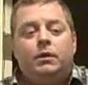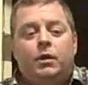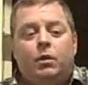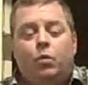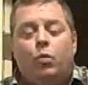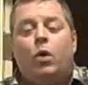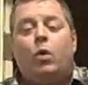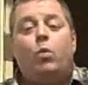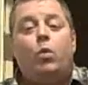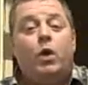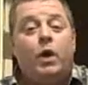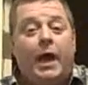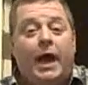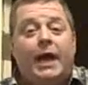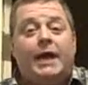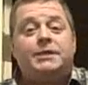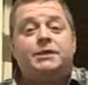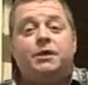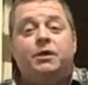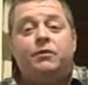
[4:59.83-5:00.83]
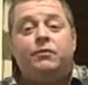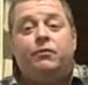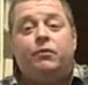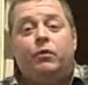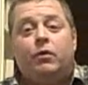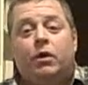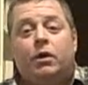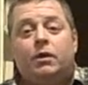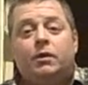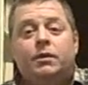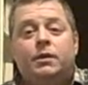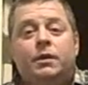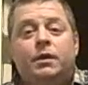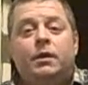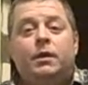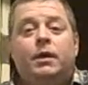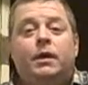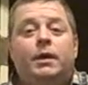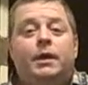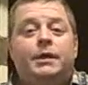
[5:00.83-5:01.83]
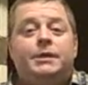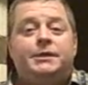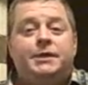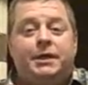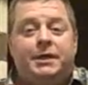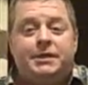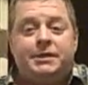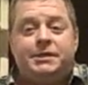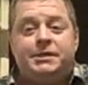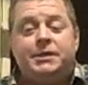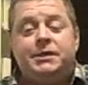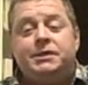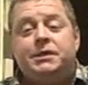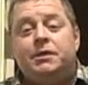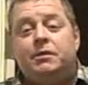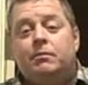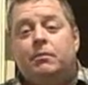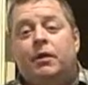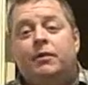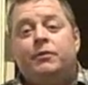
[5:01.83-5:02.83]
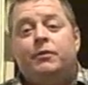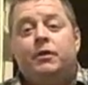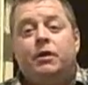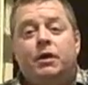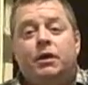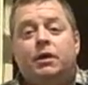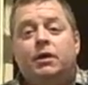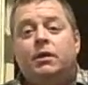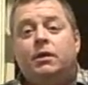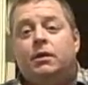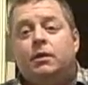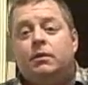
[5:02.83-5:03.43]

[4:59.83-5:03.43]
then what we're asking for is a consistent monthly